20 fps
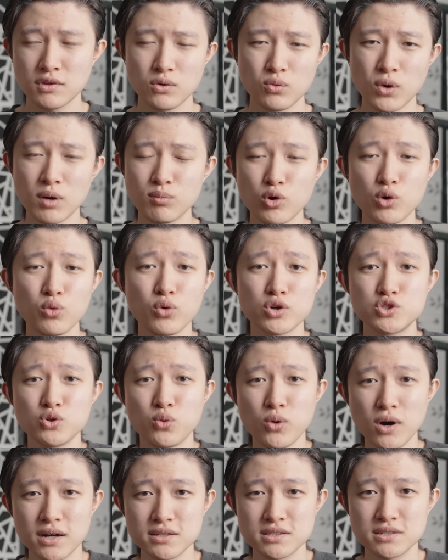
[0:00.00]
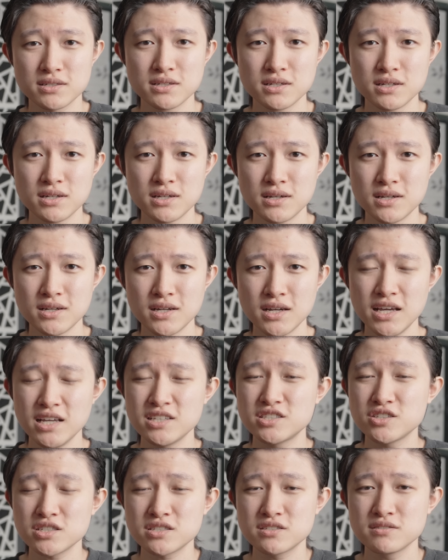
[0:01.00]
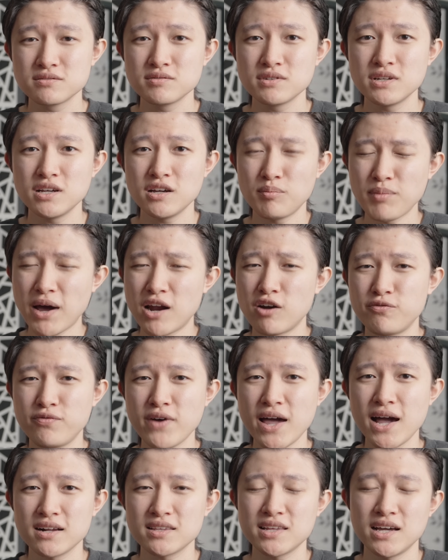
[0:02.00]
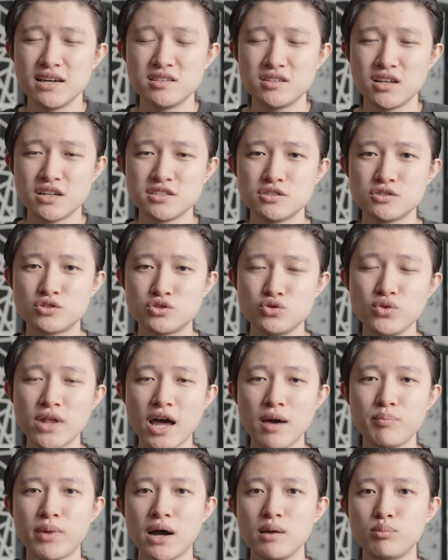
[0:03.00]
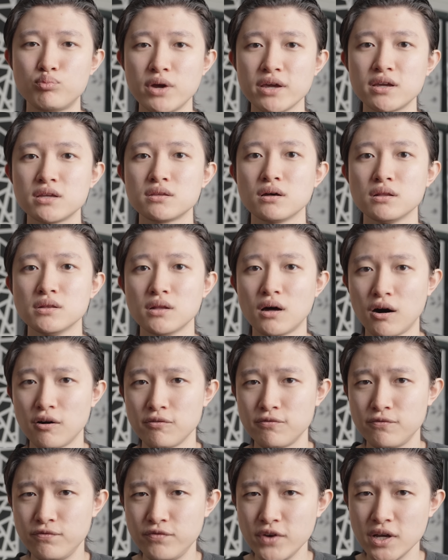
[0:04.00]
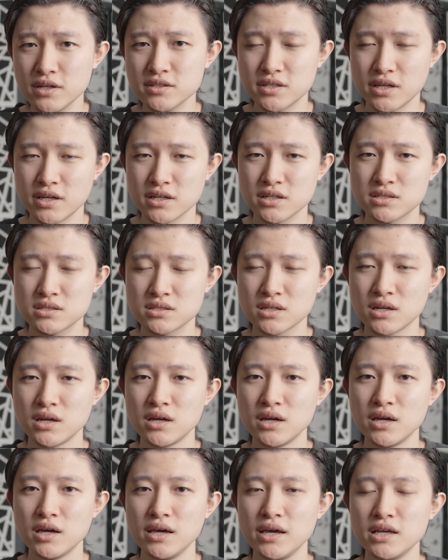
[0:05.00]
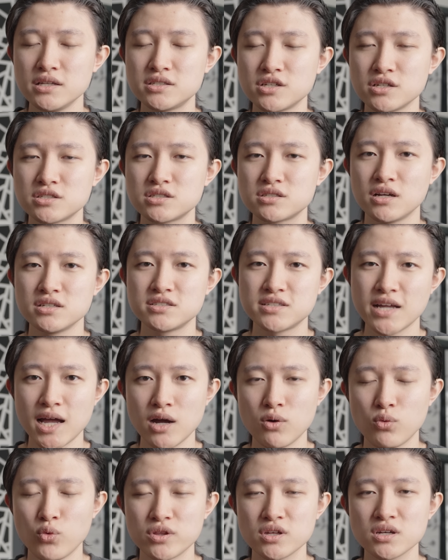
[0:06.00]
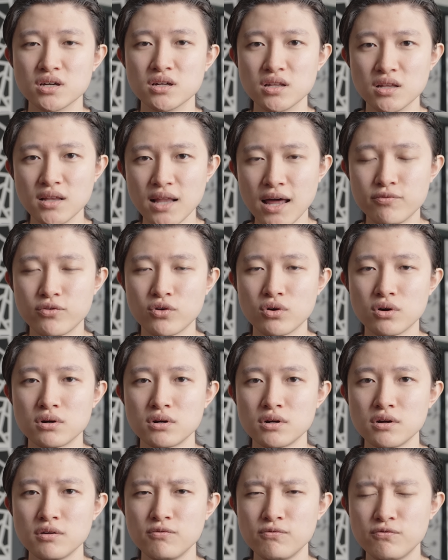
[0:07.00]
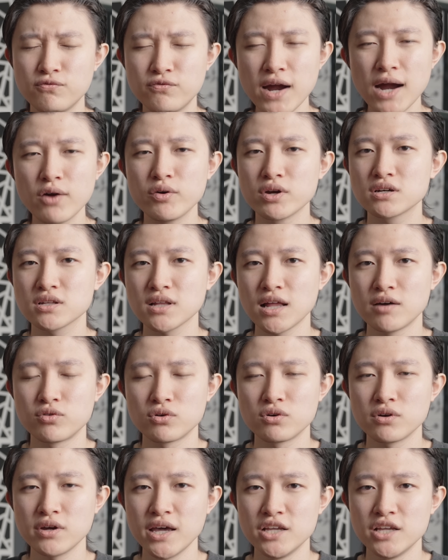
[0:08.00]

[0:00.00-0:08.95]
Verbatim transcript: What more would you want? It's just a matter of fact that it doesn't do that by breaking the law of physics. It just does that with clever, very clever